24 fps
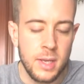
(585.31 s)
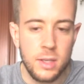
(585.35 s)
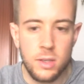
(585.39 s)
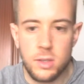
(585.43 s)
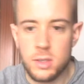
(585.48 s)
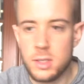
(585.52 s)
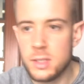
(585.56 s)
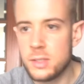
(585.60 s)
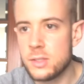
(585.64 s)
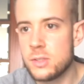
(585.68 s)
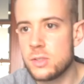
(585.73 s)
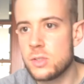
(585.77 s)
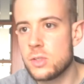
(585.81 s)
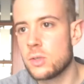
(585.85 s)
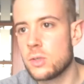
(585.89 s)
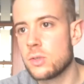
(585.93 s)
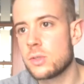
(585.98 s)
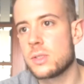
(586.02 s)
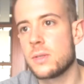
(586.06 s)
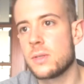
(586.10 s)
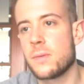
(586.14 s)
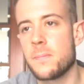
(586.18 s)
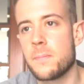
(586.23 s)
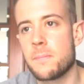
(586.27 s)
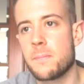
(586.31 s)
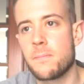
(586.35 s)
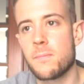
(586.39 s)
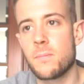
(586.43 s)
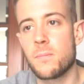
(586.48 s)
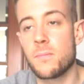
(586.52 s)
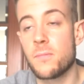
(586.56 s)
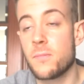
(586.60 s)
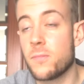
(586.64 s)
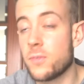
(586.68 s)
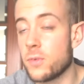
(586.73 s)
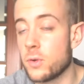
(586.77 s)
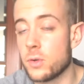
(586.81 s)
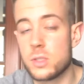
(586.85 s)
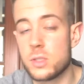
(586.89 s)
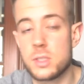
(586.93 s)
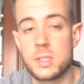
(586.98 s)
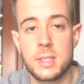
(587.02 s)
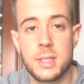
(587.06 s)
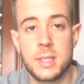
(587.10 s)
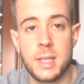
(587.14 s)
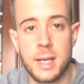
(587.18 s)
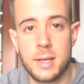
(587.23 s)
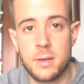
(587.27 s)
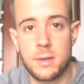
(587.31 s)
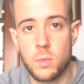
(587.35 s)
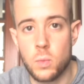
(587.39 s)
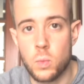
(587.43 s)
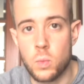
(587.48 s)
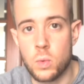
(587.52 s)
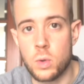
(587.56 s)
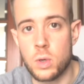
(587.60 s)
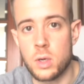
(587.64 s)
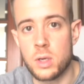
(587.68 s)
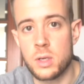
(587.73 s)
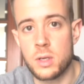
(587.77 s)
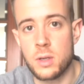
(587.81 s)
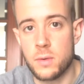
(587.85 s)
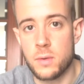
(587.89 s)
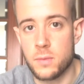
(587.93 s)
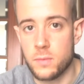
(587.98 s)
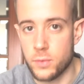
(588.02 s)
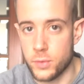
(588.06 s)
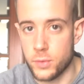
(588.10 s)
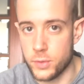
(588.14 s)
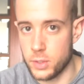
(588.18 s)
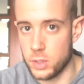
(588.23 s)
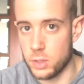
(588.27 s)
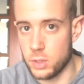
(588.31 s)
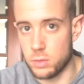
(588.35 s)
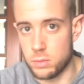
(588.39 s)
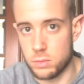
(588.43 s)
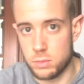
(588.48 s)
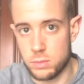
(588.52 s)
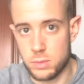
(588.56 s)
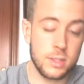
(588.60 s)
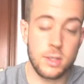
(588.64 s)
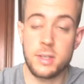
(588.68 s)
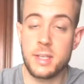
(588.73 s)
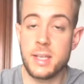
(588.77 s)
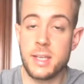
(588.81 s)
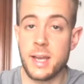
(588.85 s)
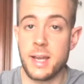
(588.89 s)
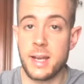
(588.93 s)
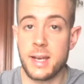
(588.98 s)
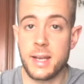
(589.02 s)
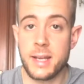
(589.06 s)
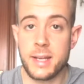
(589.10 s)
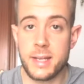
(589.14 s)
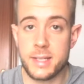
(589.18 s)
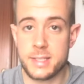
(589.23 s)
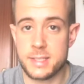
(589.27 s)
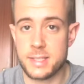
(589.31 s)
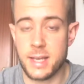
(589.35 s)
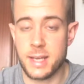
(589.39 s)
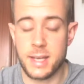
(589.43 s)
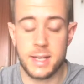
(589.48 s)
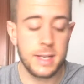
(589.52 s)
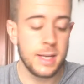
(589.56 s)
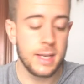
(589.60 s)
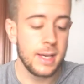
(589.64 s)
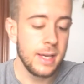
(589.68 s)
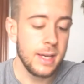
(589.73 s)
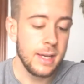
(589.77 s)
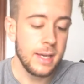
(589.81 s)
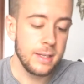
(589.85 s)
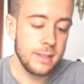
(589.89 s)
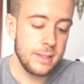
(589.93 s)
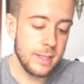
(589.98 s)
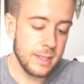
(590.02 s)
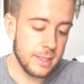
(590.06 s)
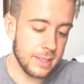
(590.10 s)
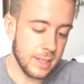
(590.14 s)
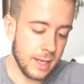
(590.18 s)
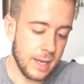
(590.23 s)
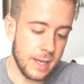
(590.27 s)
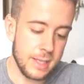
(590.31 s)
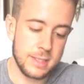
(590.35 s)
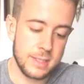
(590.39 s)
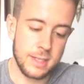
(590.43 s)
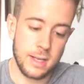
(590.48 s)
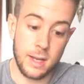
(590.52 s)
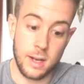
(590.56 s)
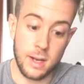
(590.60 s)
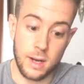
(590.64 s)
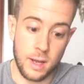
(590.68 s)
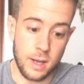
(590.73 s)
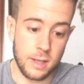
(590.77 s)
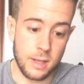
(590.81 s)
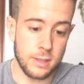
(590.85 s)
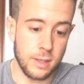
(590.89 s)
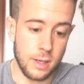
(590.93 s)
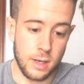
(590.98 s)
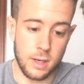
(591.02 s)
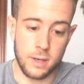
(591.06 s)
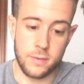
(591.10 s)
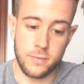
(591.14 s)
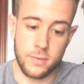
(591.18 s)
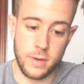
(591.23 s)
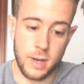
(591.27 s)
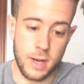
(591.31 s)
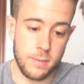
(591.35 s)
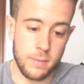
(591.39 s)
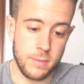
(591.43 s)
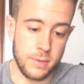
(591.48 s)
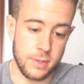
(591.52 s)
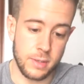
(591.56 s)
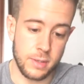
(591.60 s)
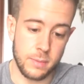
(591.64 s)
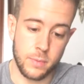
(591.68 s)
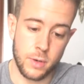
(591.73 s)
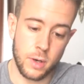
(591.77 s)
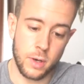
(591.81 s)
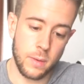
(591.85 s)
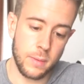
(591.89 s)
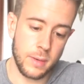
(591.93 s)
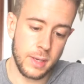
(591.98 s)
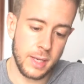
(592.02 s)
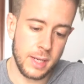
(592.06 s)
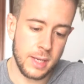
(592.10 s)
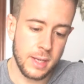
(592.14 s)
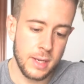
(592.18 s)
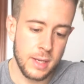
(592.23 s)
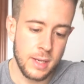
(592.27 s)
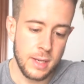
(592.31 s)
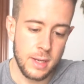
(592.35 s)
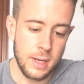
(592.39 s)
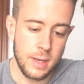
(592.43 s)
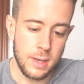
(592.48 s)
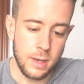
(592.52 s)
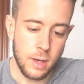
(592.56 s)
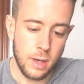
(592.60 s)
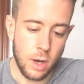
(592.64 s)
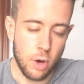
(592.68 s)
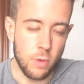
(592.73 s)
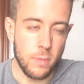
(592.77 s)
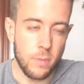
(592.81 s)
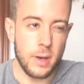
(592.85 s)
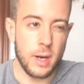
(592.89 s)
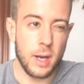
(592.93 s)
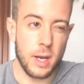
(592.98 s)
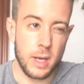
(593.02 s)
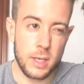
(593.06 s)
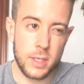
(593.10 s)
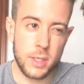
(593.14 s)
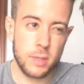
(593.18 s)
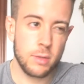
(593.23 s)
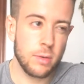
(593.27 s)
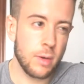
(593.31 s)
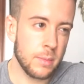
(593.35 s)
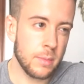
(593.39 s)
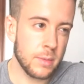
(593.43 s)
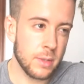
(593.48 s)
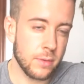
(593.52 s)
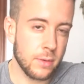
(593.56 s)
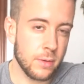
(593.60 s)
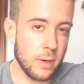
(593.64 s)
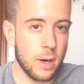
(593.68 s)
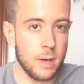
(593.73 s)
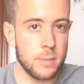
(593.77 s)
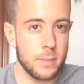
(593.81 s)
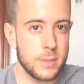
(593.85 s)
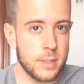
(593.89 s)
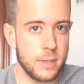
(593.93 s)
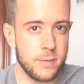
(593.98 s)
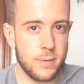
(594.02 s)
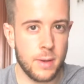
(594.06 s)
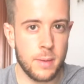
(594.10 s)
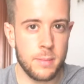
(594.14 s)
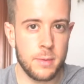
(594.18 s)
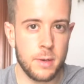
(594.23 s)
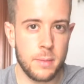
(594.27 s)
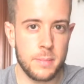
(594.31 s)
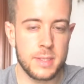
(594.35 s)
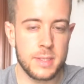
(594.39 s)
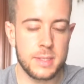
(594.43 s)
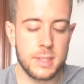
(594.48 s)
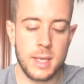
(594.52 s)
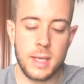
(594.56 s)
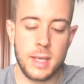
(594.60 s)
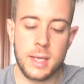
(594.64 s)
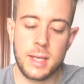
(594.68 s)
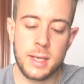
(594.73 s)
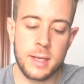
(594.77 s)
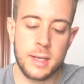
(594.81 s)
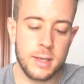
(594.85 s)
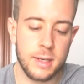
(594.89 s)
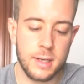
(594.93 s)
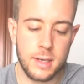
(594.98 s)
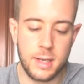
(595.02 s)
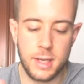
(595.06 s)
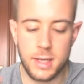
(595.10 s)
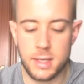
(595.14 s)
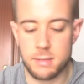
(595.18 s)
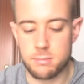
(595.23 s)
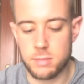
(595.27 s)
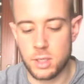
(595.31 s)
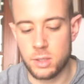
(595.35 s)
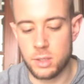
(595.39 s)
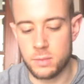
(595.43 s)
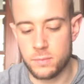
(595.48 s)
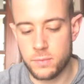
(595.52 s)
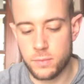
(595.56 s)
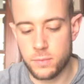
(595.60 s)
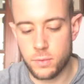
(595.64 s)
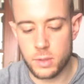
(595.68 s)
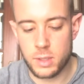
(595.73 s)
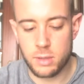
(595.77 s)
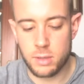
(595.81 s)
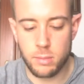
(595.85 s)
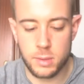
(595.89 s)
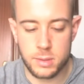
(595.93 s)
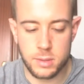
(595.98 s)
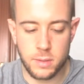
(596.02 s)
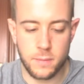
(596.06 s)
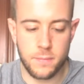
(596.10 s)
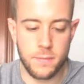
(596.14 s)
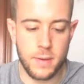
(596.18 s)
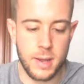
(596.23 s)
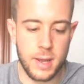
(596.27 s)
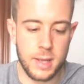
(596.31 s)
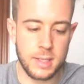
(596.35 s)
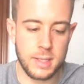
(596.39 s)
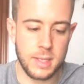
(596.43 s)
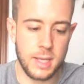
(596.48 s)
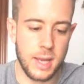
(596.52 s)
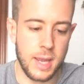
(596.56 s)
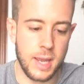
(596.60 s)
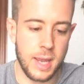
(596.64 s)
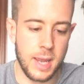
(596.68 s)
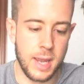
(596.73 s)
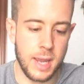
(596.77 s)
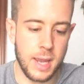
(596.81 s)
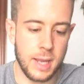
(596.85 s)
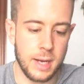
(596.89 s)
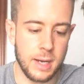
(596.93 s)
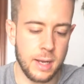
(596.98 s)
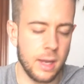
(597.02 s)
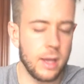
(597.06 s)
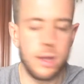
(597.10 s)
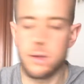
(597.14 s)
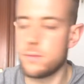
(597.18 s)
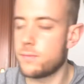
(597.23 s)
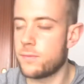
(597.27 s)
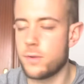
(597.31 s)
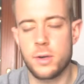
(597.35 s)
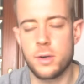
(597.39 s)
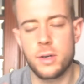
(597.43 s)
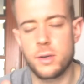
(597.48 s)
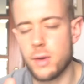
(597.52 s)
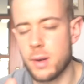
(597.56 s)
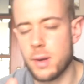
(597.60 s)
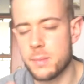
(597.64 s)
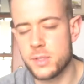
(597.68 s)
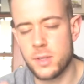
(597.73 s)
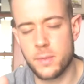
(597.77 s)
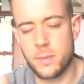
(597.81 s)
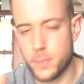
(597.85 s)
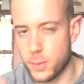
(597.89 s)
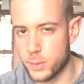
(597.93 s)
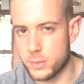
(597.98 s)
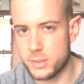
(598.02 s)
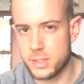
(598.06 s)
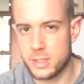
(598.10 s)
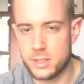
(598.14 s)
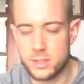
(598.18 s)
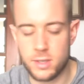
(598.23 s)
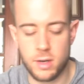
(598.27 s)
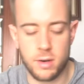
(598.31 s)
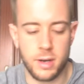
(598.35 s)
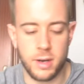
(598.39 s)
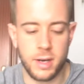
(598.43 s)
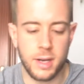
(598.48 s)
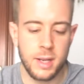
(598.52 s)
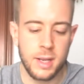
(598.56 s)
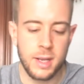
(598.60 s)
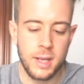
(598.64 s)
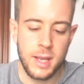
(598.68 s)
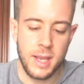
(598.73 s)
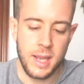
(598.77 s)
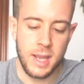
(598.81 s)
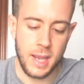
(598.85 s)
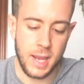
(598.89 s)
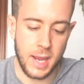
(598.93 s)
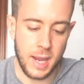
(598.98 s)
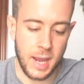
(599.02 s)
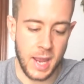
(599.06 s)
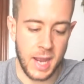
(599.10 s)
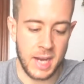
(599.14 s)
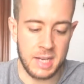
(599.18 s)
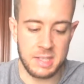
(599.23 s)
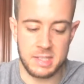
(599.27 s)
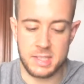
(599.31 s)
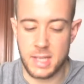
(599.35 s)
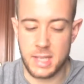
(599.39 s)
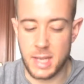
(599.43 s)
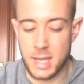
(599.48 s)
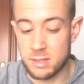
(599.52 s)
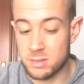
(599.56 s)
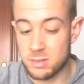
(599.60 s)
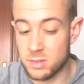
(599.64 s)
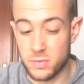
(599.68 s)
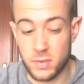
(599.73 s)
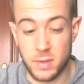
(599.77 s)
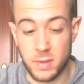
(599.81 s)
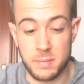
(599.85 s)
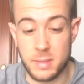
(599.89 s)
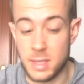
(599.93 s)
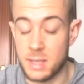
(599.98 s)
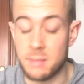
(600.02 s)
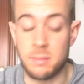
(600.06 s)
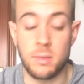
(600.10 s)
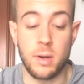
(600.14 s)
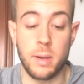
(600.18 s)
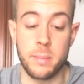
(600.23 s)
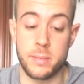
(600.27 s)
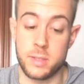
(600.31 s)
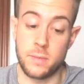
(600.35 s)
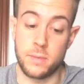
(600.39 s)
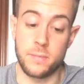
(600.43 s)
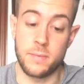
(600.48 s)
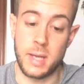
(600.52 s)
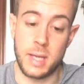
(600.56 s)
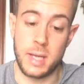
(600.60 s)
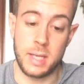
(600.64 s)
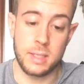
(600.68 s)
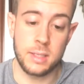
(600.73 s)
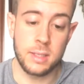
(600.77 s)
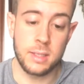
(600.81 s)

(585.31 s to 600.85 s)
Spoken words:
You need to choose the foods that work for you. So yeah, like I said, this has a lot of everything. Probably over 100 grams of carbs, if I'm not mistaken, like around 40 grams of fat, and 40 grams of protein, sorry, and 10 to 15 grams of fat.